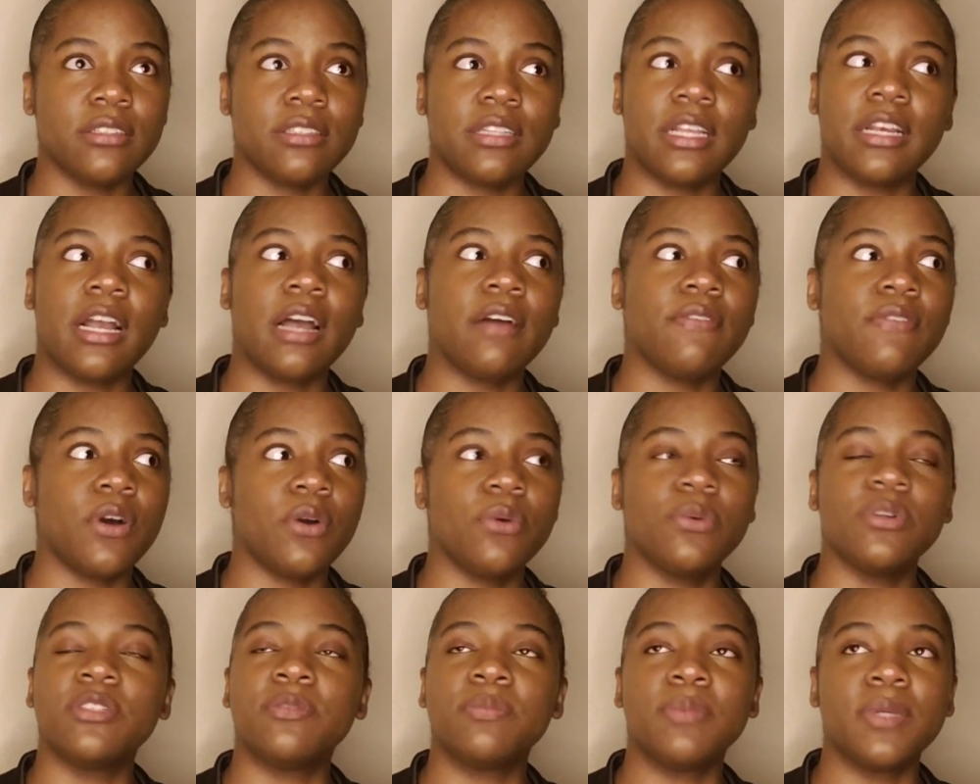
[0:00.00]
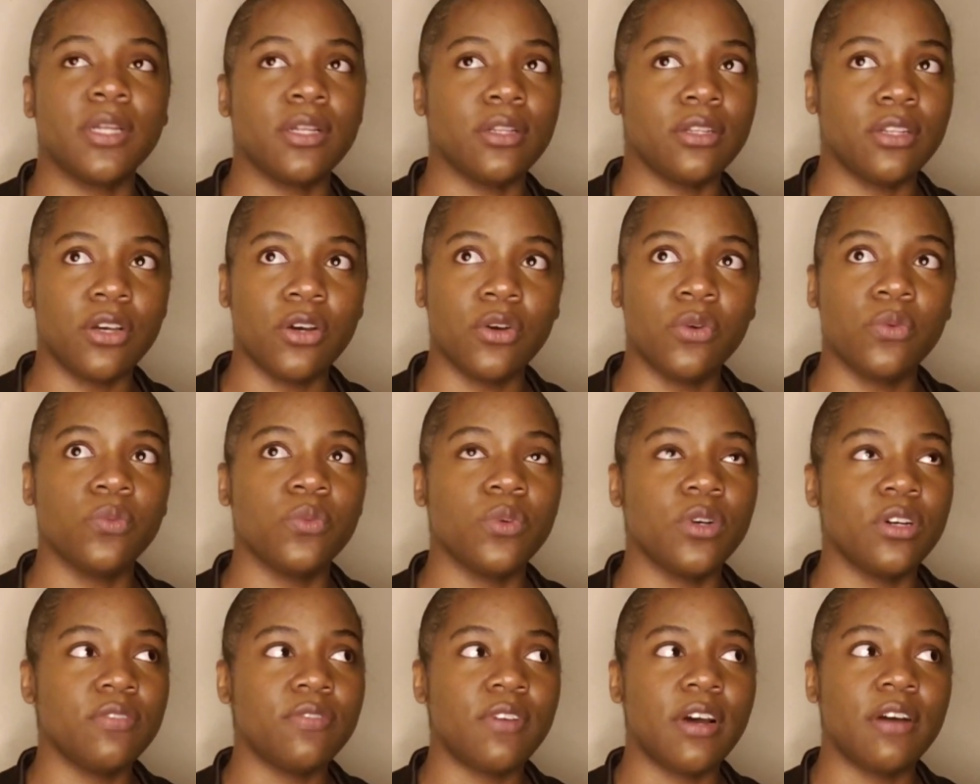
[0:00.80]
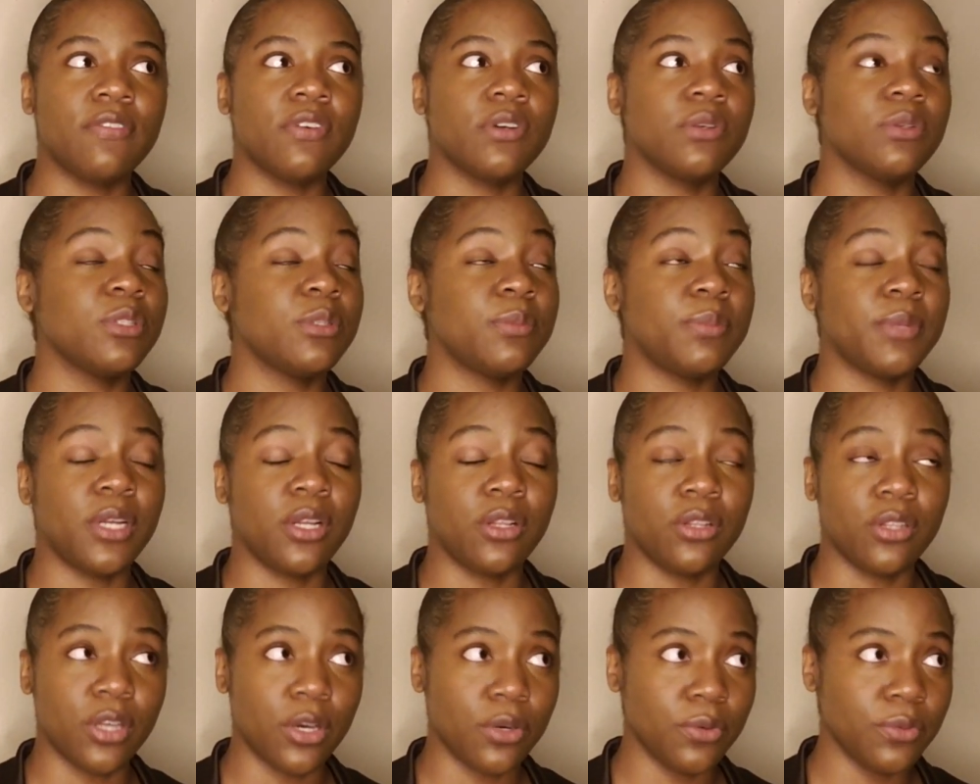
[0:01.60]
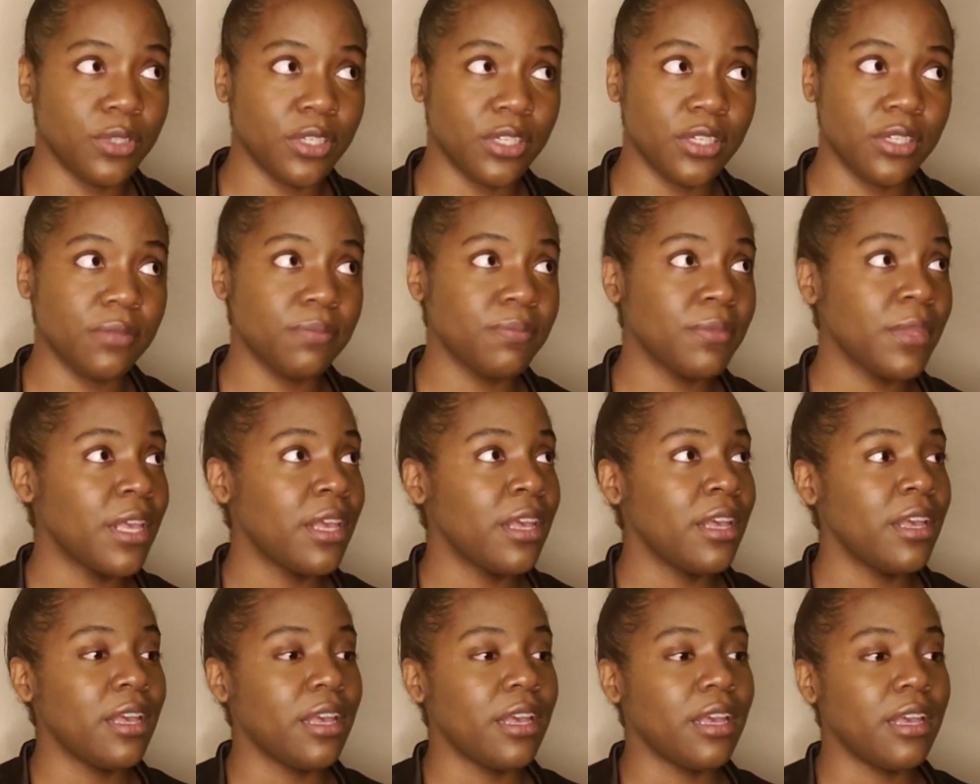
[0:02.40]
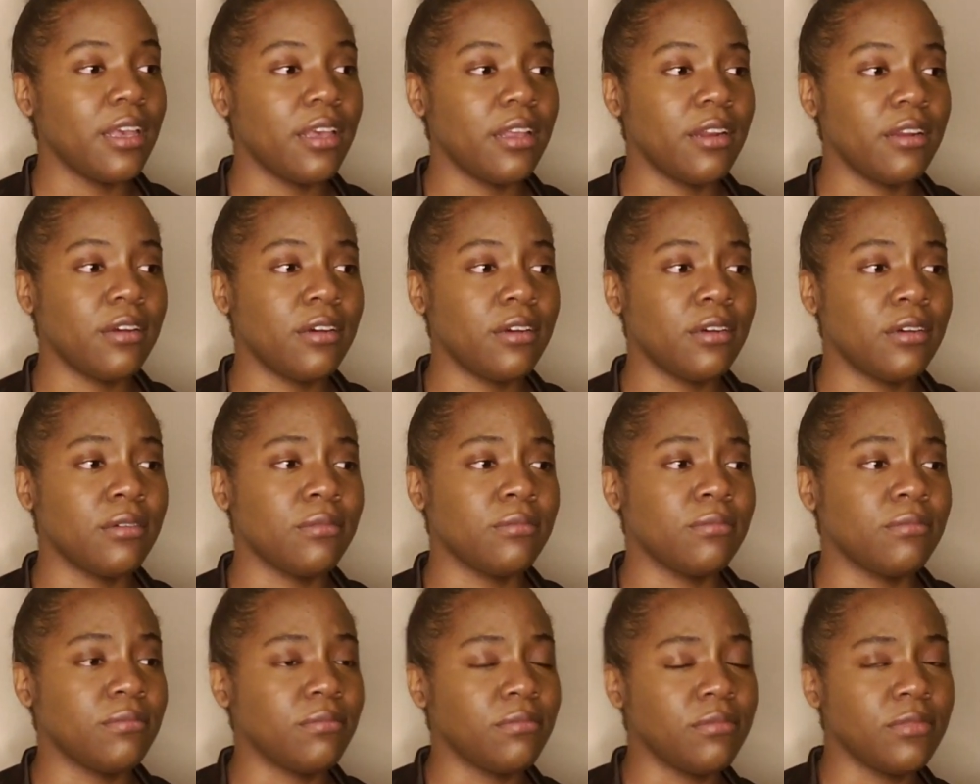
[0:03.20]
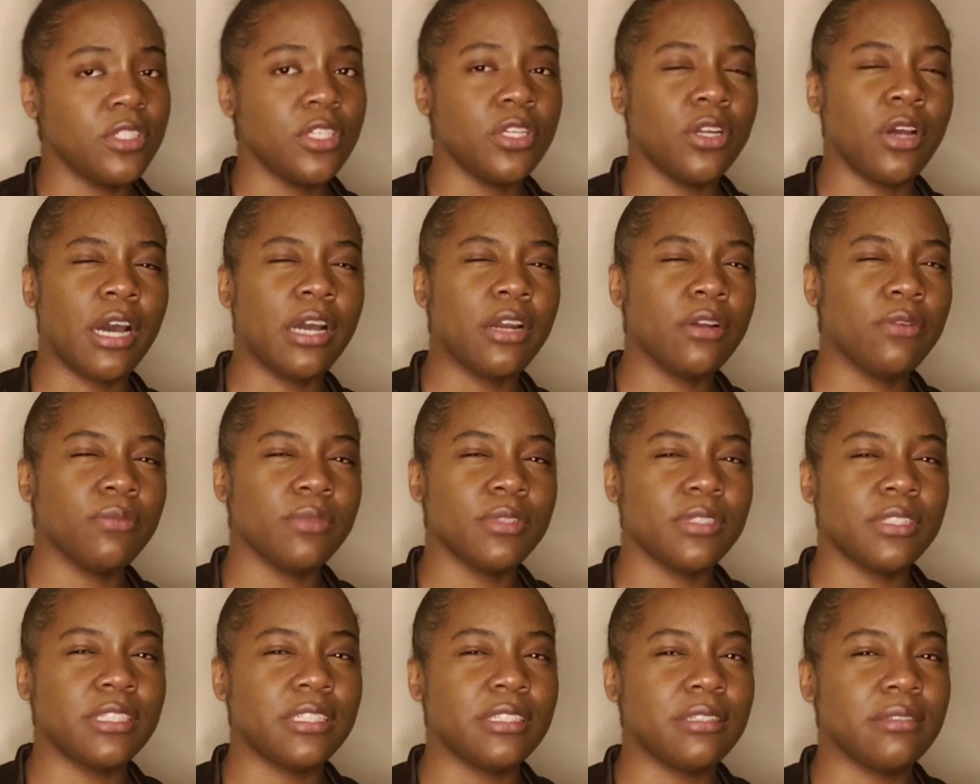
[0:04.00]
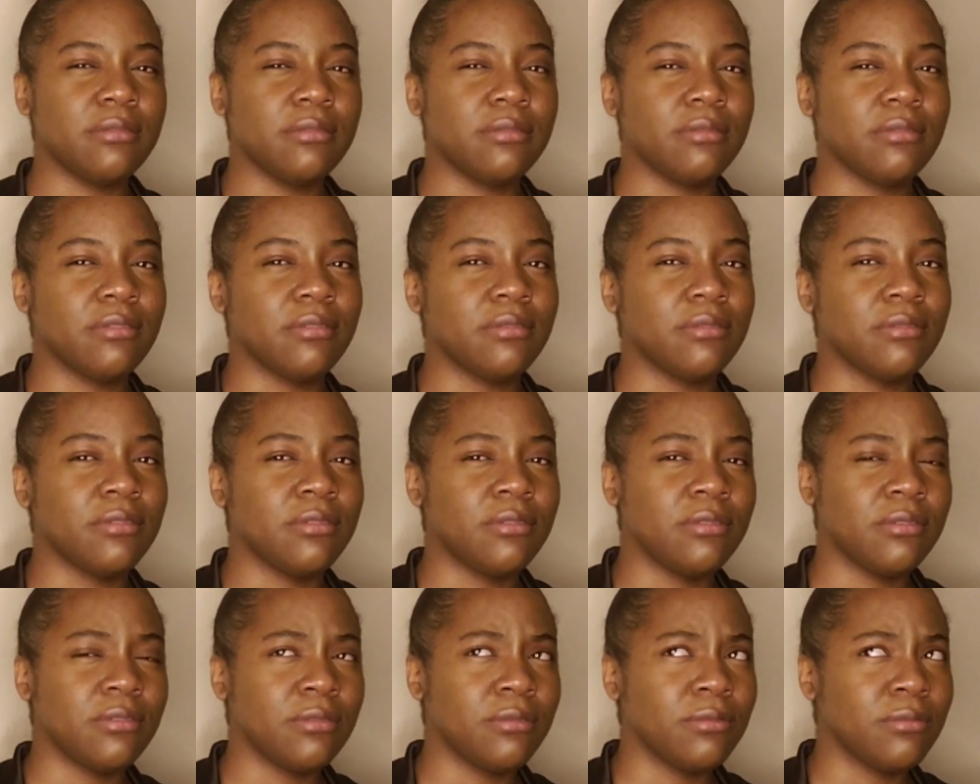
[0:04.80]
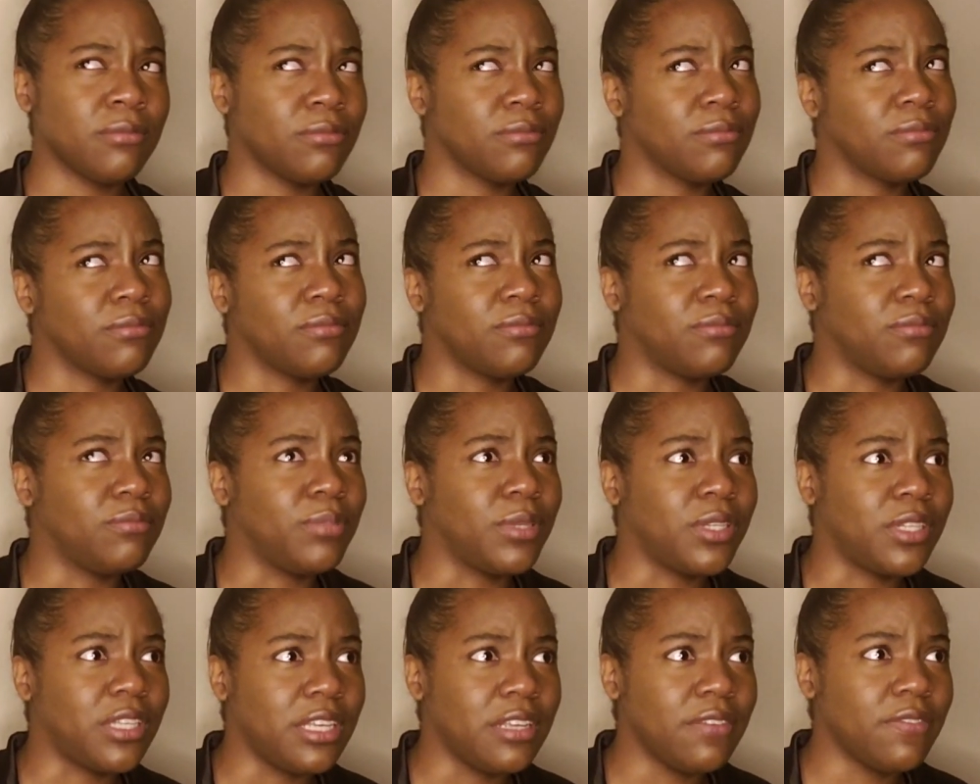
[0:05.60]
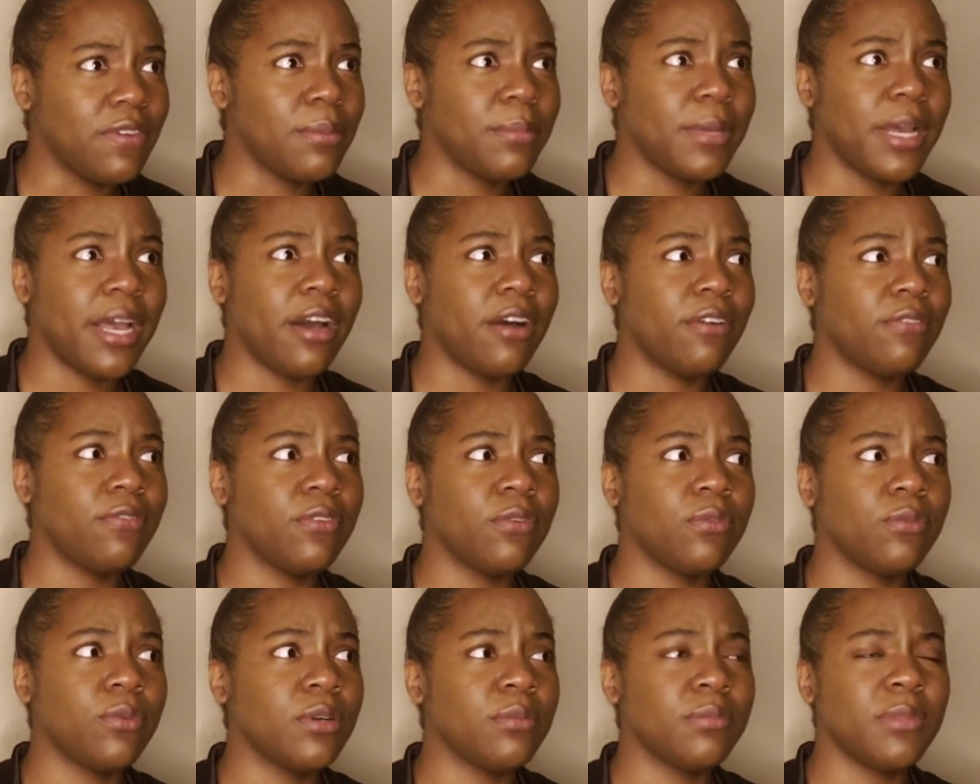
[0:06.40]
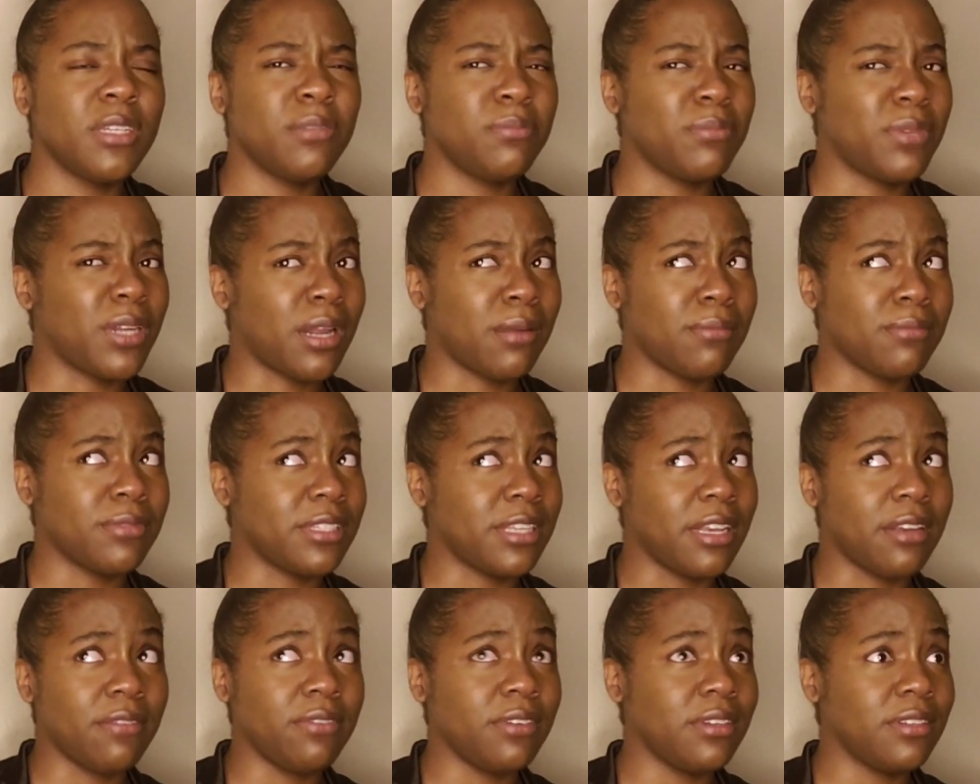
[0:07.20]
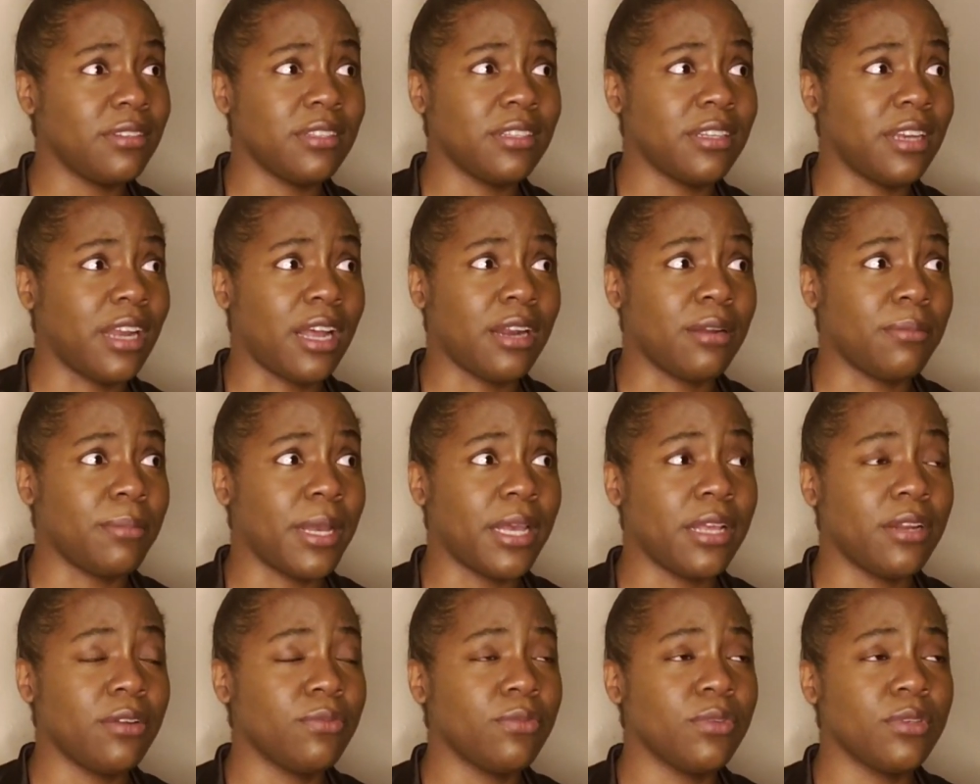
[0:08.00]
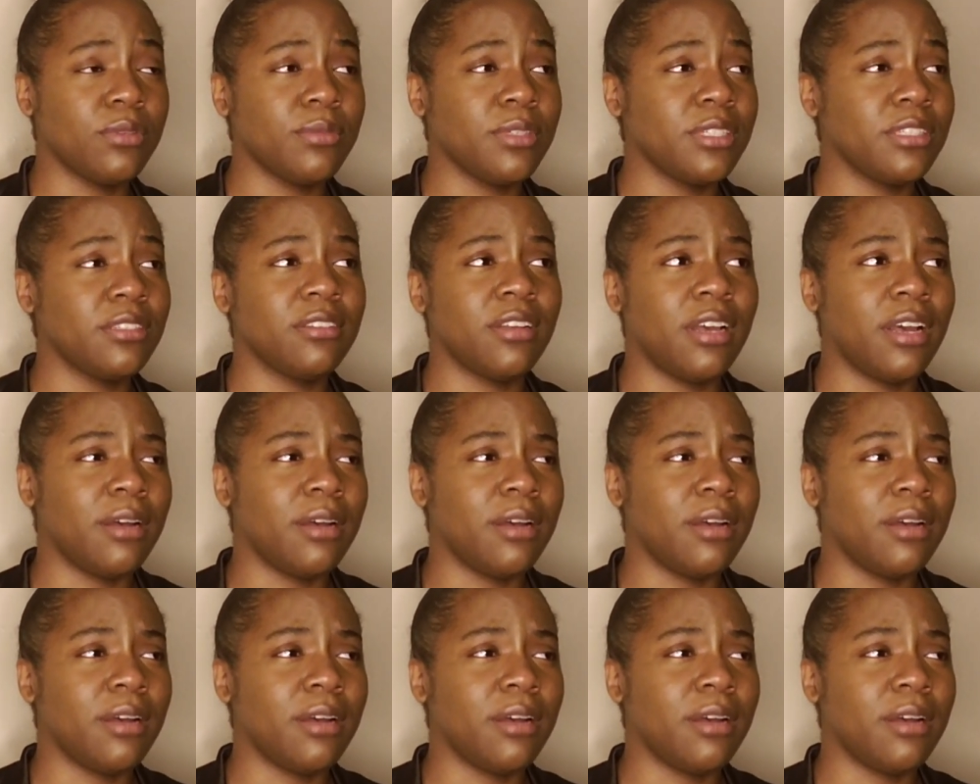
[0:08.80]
Like, I've always been a lone wolf. I've always been a loner. And, you know, I don't really believe I'm an alpha woman, but I'm definitely not a beta woman.